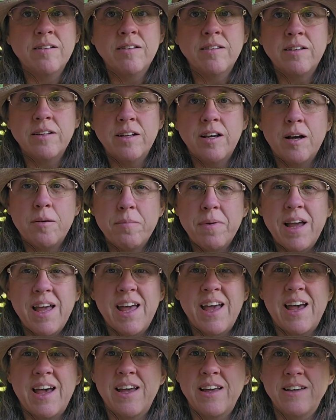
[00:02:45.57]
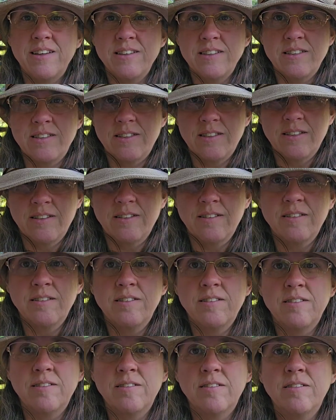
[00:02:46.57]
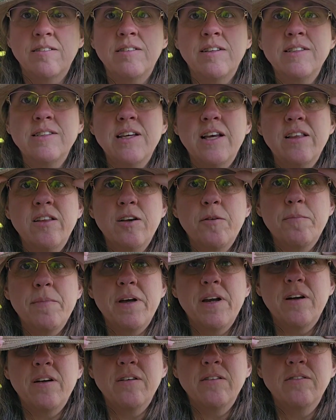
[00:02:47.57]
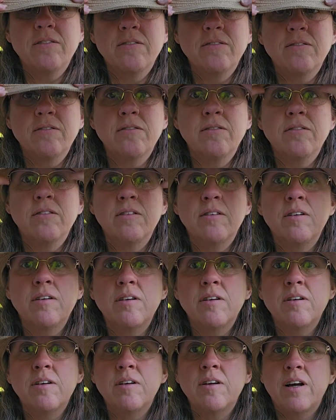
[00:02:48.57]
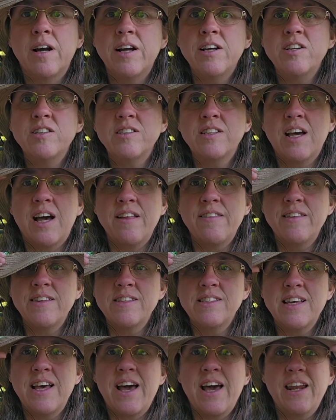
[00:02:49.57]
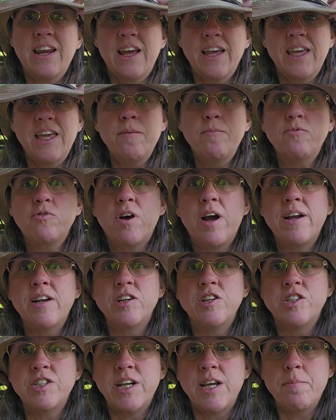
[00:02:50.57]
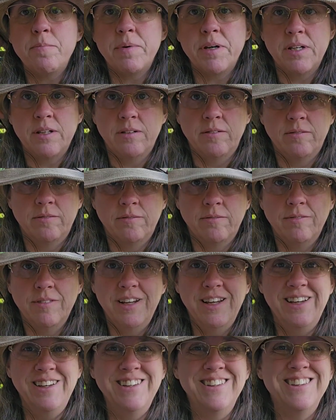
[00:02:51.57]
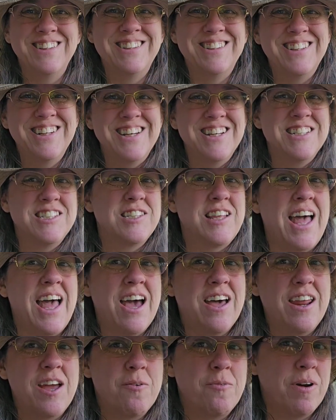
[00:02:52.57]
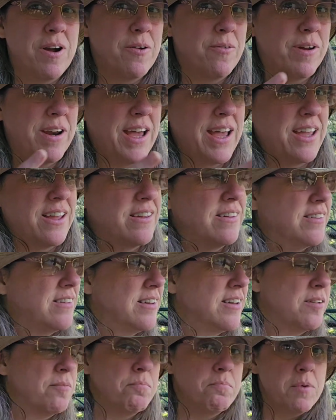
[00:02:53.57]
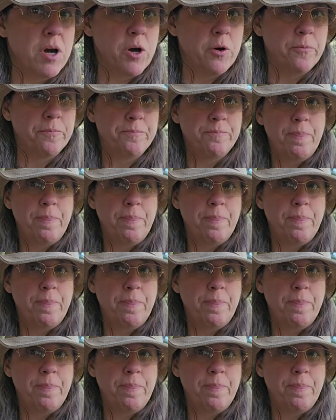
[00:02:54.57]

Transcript: Yeah, my hat is... Does that look better? I just got this hat and I keep trying to shape it. It's the hat I wear when I mow.